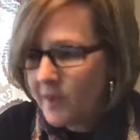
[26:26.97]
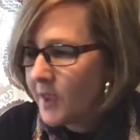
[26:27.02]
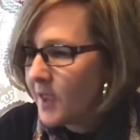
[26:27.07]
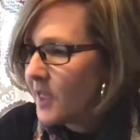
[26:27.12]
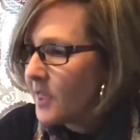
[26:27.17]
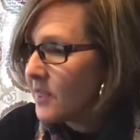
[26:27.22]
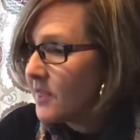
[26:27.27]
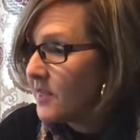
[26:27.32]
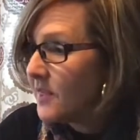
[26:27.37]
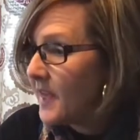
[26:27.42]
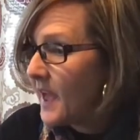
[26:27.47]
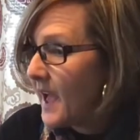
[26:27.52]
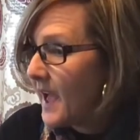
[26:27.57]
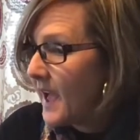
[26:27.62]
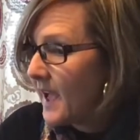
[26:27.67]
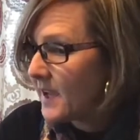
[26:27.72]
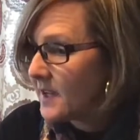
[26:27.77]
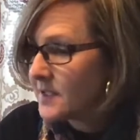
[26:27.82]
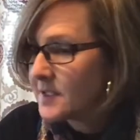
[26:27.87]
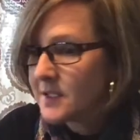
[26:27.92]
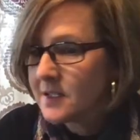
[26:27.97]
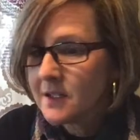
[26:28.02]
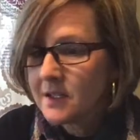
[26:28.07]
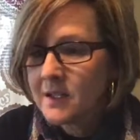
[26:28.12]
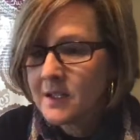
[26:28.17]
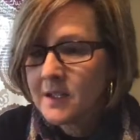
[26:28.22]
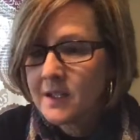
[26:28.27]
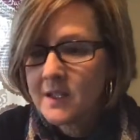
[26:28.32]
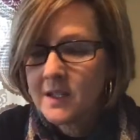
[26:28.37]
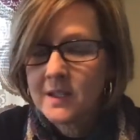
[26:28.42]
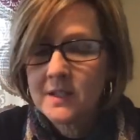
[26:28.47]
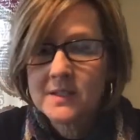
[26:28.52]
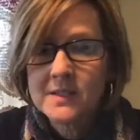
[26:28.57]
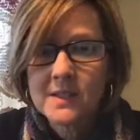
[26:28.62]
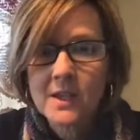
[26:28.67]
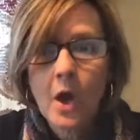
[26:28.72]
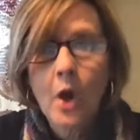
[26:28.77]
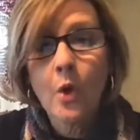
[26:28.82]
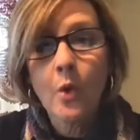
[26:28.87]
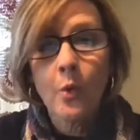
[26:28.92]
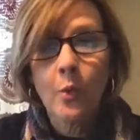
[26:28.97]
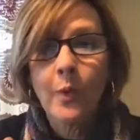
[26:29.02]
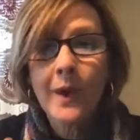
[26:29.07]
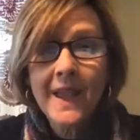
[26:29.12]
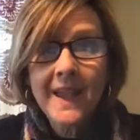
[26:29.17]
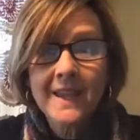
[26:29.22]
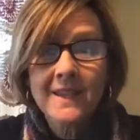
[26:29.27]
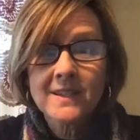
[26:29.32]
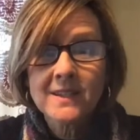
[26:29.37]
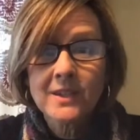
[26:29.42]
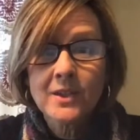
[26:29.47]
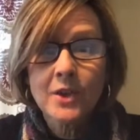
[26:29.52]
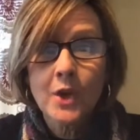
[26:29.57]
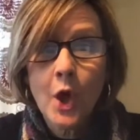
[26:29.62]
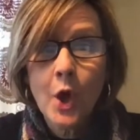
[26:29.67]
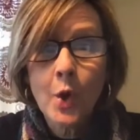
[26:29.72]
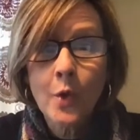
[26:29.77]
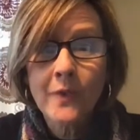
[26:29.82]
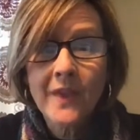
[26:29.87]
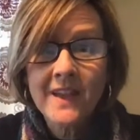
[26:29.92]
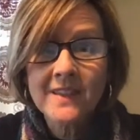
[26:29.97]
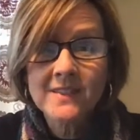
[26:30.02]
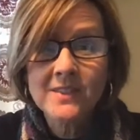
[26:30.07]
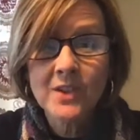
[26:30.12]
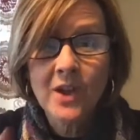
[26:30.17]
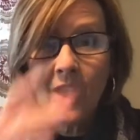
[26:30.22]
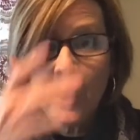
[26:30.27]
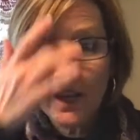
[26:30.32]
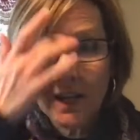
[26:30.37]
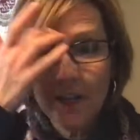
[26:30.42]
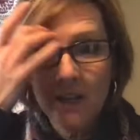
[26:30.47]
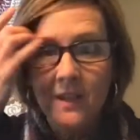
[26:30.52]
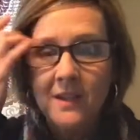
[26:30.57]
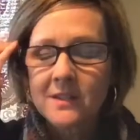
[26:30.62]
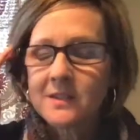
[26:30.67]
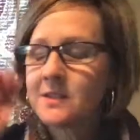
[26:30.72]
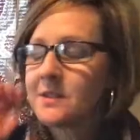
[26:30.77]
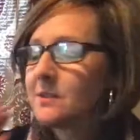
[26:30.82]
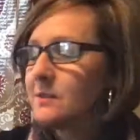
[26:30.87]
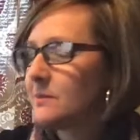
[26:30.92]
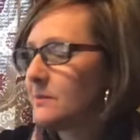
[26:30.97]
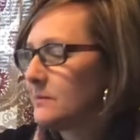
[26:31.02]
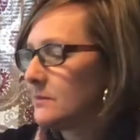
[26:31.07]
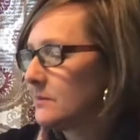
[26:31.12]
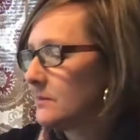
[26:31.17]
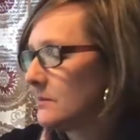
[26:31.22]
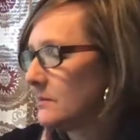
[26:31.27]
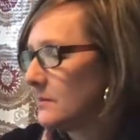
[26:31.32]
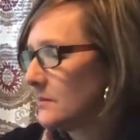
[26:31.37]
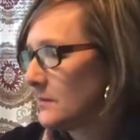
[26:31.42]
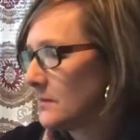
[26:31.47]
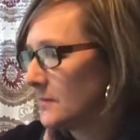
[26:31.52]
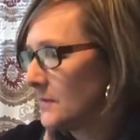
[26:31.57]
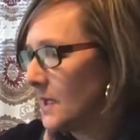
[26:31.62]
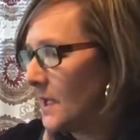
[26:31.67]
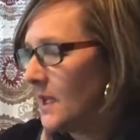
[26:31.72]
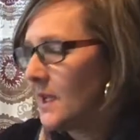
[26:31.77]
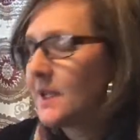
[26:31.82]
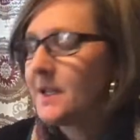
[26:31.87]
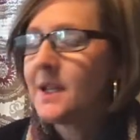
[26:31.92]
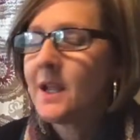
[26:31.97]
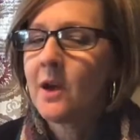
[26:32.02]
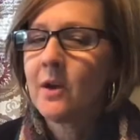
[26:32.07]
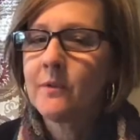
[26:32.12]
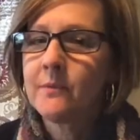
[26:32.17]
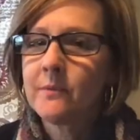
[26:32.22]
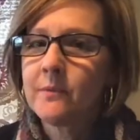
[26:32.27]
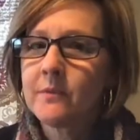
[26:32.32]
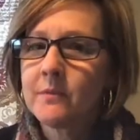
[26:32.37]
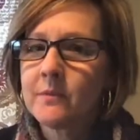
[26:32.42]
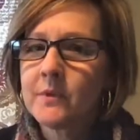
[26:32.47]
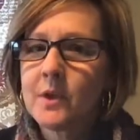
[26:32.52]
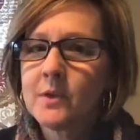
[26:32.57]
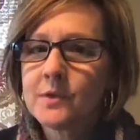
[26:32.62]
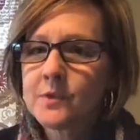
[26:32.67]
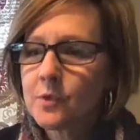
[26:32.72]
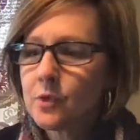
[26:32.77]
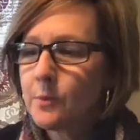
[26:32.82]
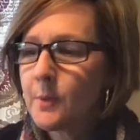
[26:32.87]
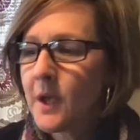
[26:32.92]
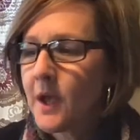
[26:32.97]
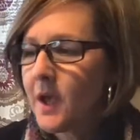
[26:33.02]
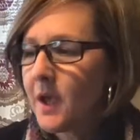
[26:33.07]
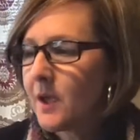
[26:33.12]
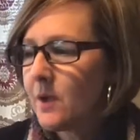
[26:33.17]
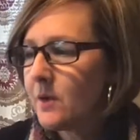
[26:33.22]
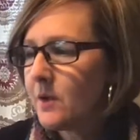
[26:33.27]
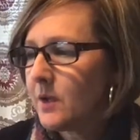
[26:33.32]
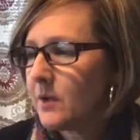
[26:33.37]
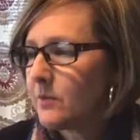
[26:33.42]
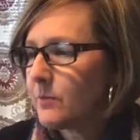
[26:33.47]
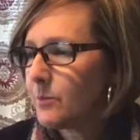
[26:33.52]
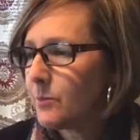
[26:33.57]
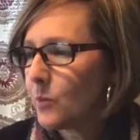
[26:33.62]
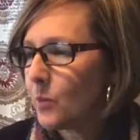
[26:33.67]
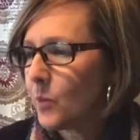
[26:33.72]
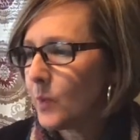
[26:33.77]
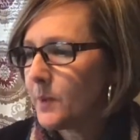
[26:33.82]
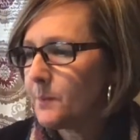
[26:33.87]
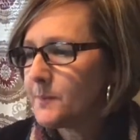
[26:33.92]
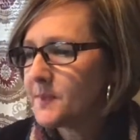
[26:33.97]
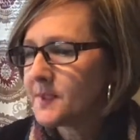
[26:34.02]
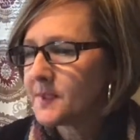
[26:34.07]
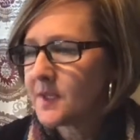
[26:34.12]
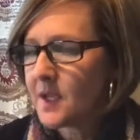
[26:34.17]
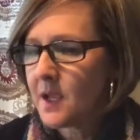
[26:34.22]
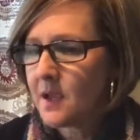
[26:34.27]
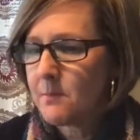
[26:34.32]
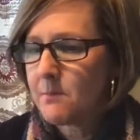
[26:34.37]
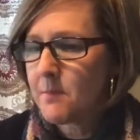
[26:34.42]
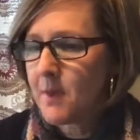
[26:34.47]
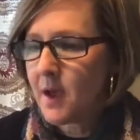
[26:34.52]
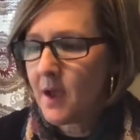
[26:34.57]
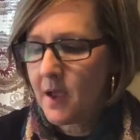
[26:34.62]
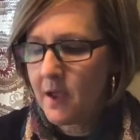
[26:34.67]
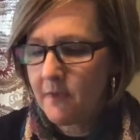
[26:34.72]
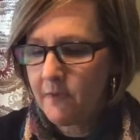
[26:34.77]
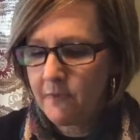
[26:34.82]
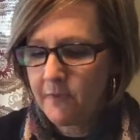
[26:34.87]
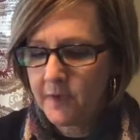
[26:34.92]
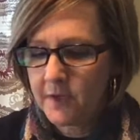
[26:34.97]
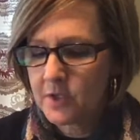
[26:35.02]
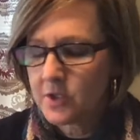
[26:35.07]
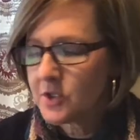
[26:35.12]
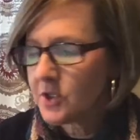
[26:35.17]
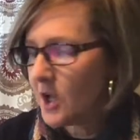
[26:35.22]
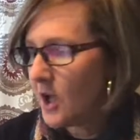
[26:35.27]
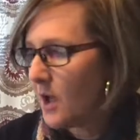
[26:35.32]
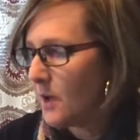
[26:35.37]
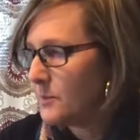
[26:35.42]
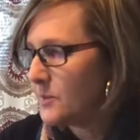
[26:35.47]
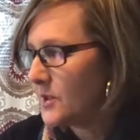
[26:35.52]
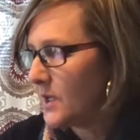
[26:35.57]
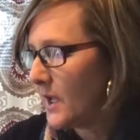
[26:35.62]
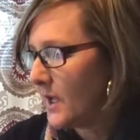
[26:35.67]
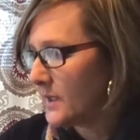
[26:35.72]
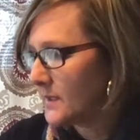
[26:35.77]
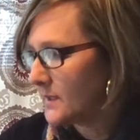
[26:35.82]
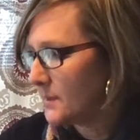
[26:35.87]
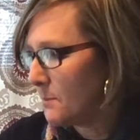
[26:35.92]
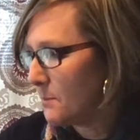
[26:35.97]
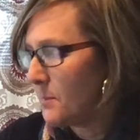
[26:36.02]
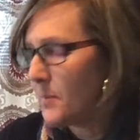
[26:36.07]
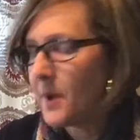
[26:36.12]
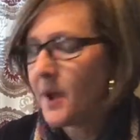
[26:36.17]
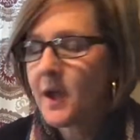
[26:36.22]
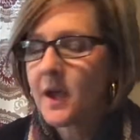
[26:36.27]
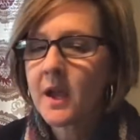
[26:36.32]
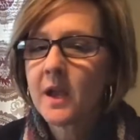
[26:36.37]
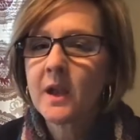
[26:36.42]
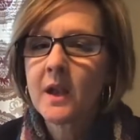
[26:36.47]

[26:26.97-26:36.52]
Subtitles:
that is, oh wait, no, that's not it. Now, those are my WIPs and my finished objects, but